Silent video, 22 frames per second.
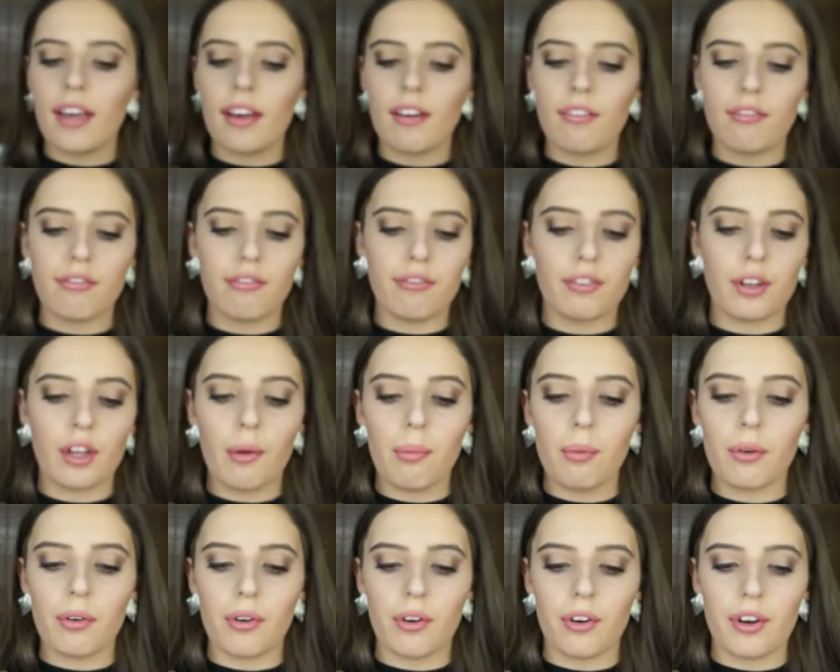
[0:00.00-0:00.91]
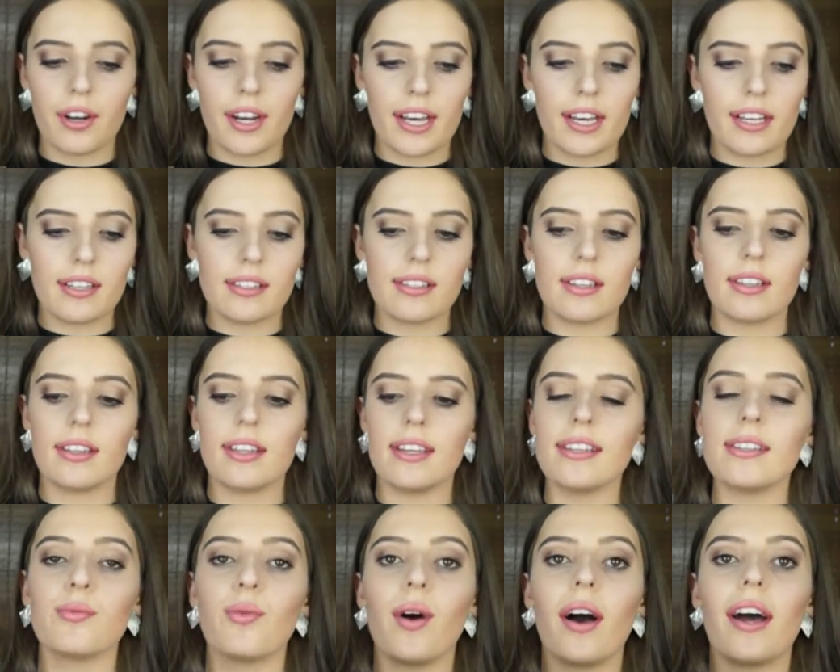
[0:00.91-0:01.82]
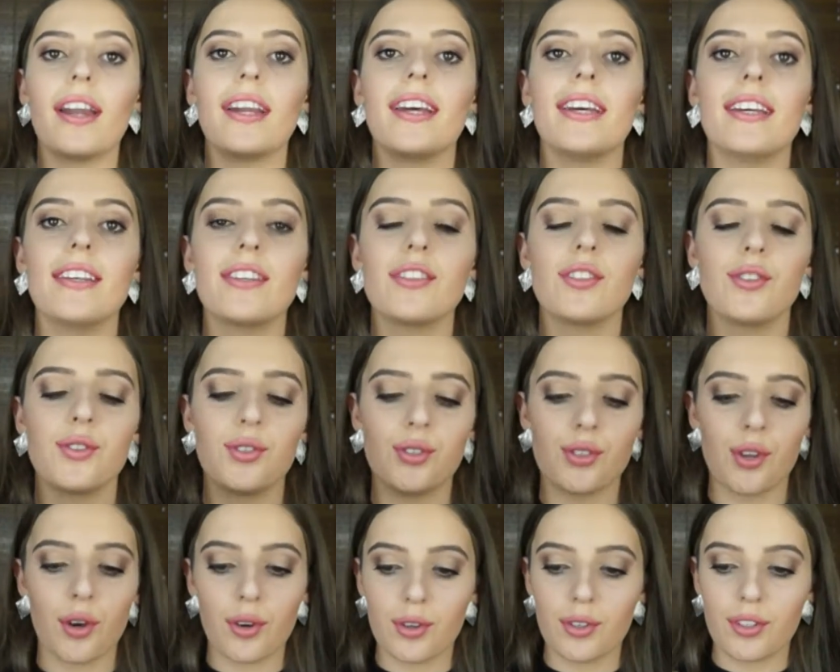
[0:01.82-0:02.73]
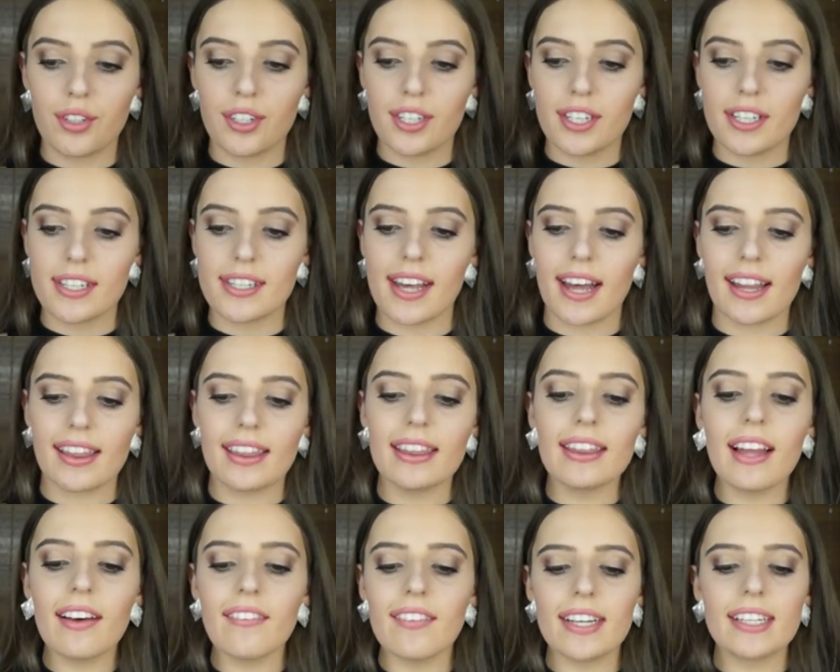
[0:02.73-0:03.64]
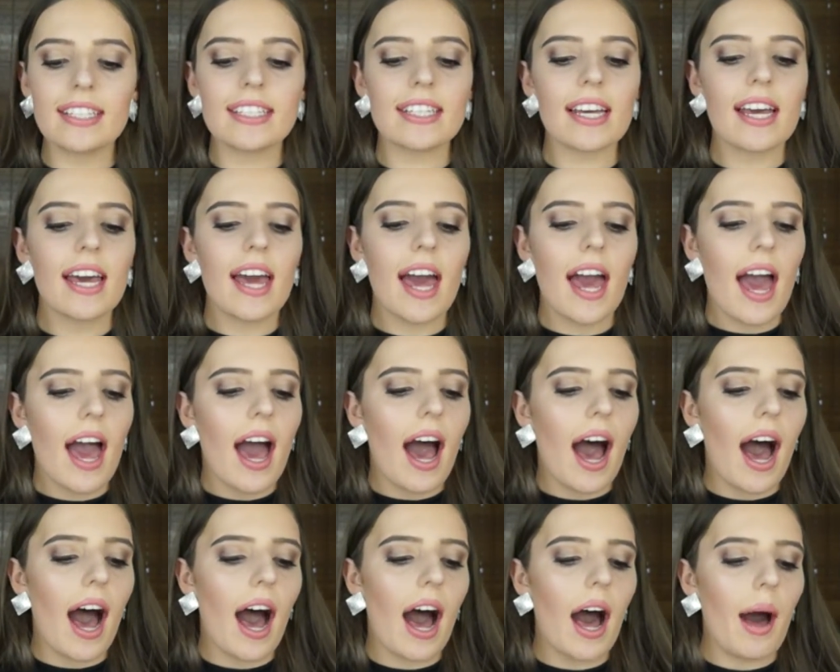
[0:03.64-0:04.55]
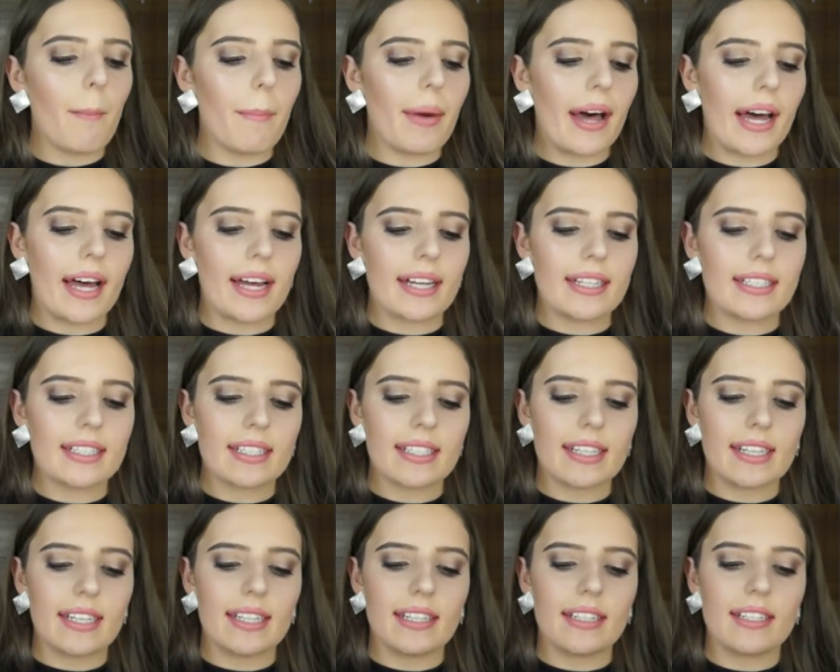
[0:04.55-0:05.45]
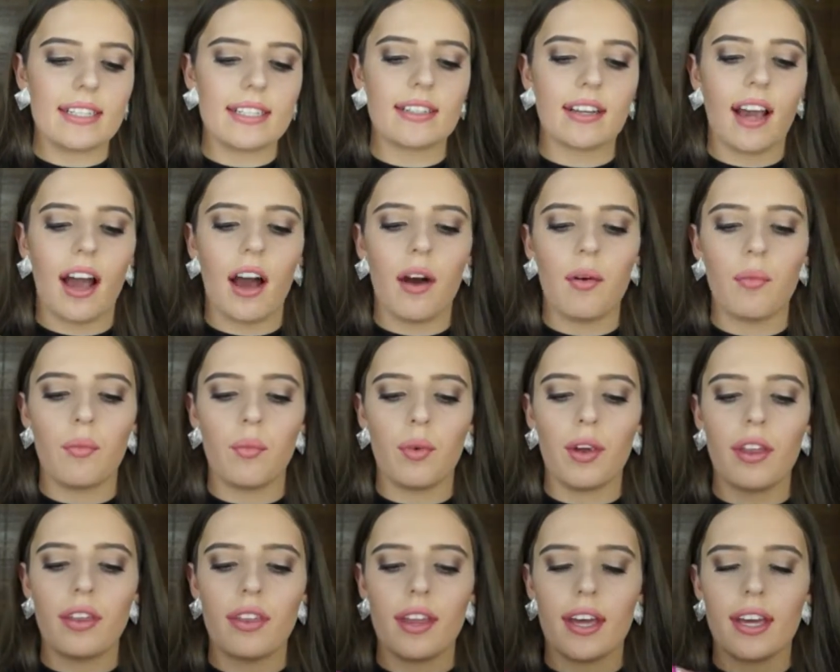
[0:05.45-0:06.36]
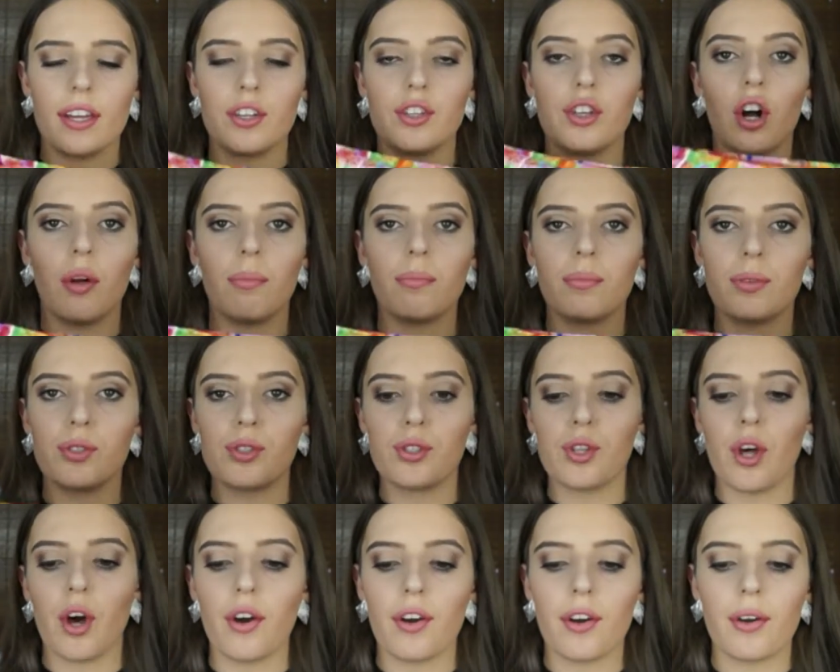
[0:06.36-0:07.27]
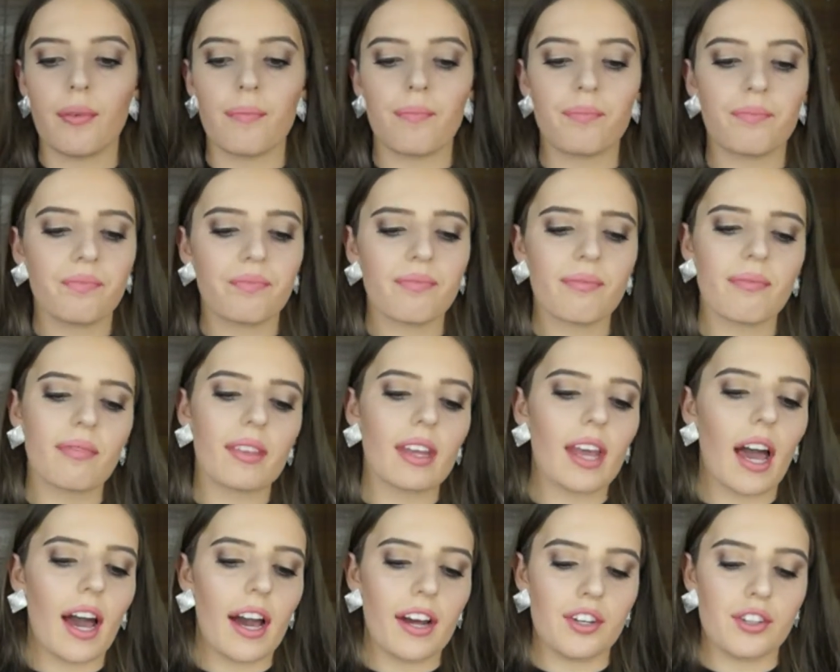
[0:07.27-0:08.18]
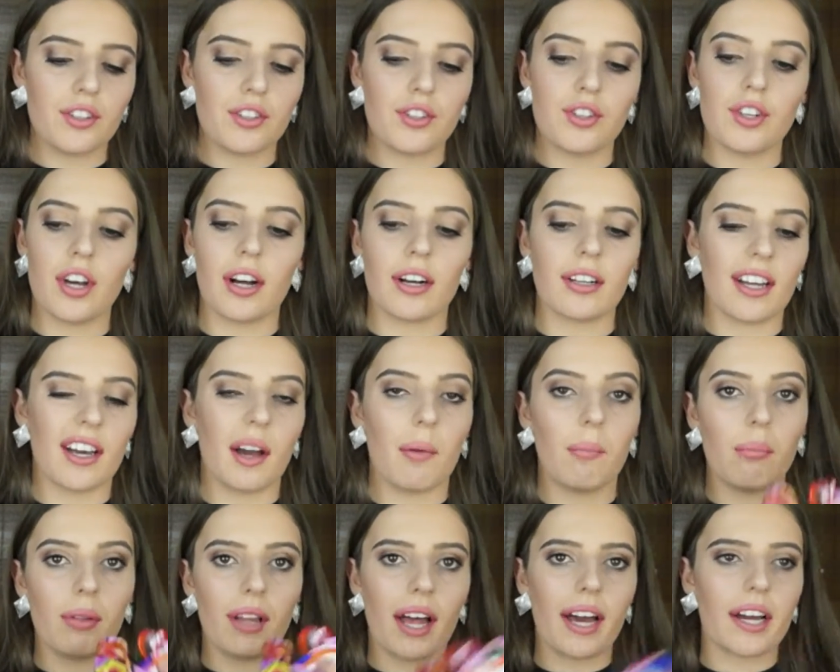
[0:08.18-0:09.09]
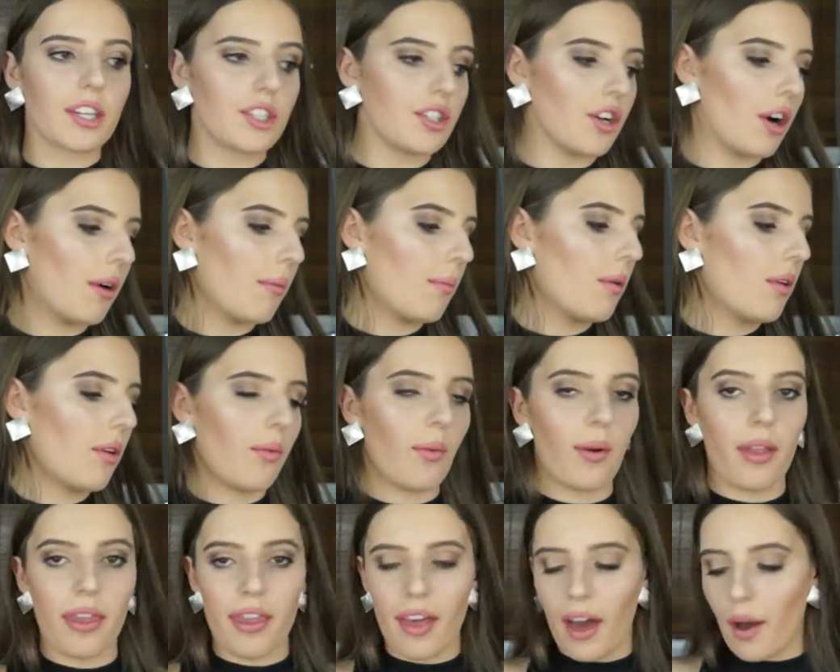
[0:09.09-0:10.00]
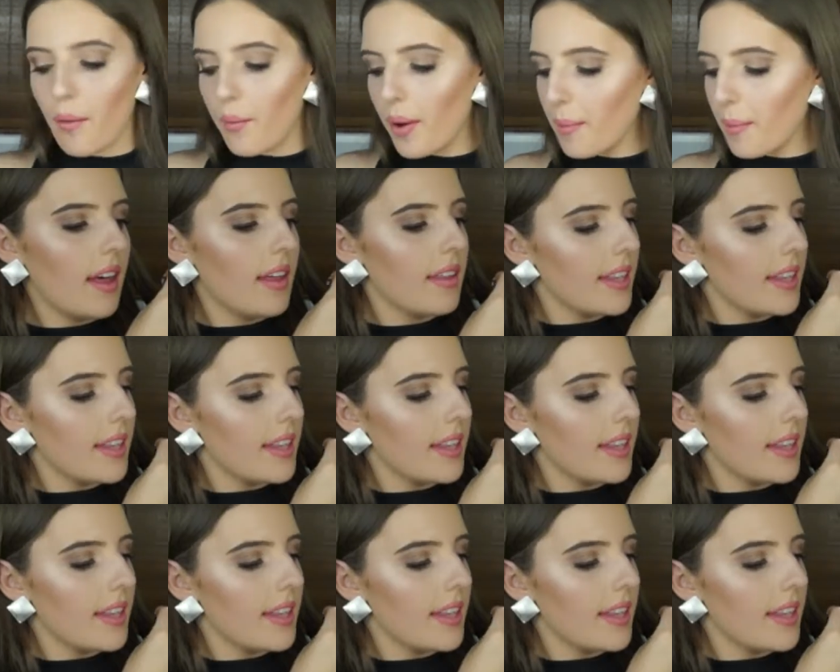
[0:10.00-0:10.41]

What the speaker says: flopperoonies, this one is so gorgeous. I love it, but it didn't come with a top, so I just chucked like a black top with that one.